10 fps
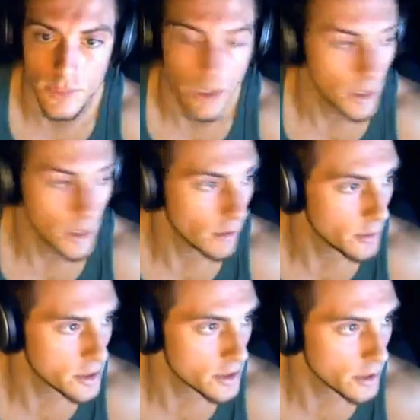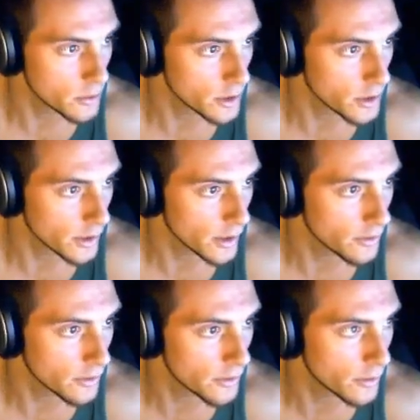And let me just double check
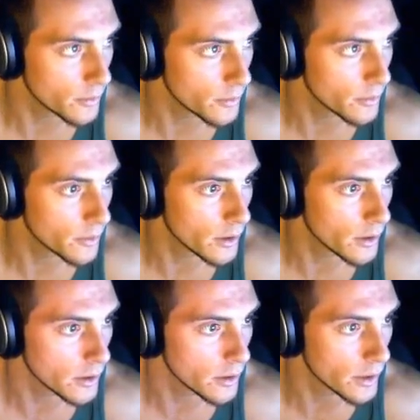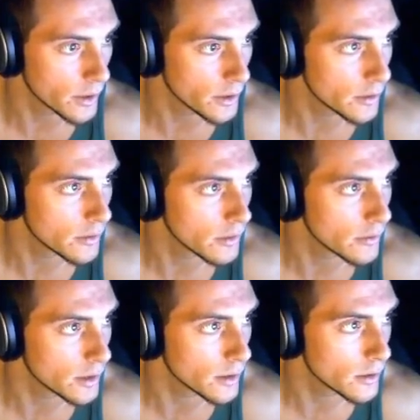that's the correct link
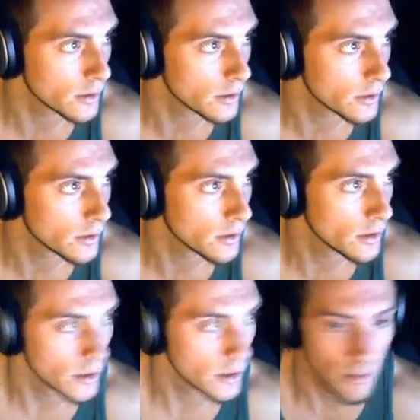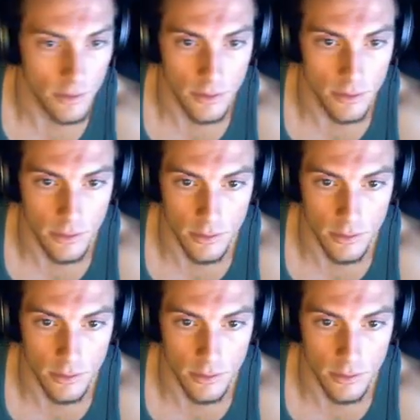too.